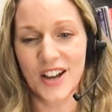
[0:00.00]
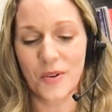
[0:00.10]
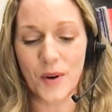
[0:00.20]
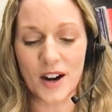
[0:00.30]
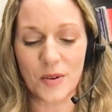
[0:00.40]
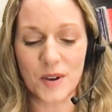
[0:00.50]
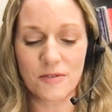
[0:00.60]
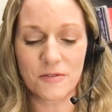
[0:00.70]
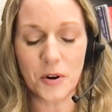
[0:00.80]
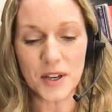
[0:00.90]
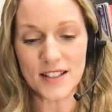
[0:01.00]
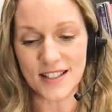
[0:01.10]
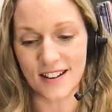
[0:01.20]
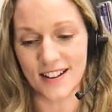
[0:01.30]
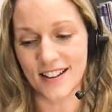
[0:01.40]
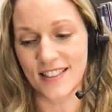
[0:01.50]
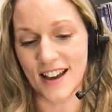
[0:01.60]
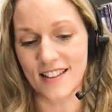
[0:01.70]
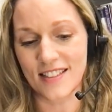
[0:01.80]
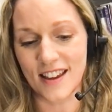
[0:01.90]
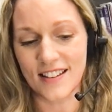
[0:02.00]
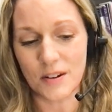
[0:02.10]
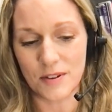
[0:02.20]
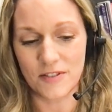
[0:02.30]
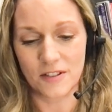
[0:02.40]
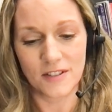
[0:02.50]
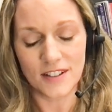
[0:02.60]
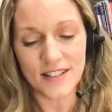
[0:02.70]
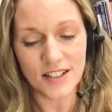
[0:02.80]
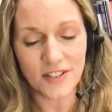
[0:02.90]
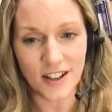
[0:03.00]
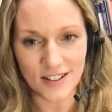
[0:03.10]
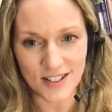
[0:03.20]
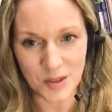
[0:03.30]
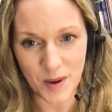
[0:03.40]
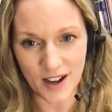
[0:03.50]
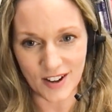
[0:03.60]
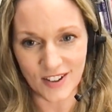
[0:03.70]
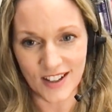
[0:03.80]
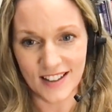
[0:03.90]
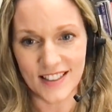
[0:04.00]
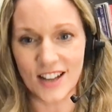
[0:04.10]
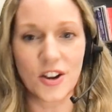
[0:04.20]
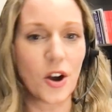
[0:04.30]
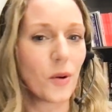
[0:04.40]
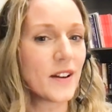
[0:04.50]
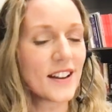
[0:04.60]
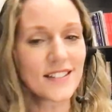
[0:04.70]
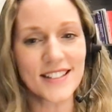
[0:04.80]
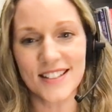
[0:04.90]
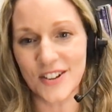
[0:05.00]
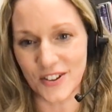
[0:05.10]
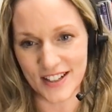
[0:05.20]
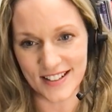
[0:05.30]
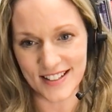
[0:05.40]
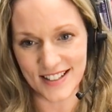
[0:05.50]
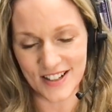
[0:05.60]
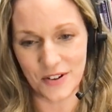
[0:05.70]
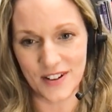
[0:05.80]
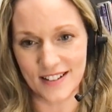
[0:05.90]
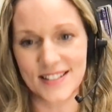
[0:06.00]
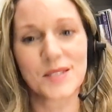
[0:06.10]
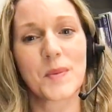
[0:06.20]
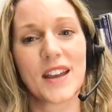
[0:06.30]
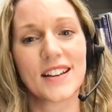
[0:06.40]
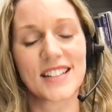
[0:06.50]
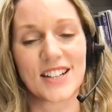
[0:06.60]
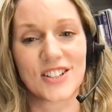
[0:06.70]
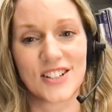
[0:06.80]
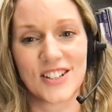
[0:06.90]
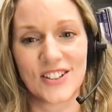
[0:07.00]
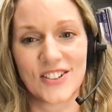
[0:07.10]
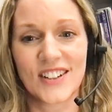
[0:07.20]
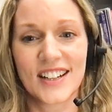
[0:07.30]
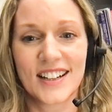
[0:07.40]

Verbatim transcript: where we focus on that thing that we feel really self-conscious about, that no one else noticed and no one else is paying attention to.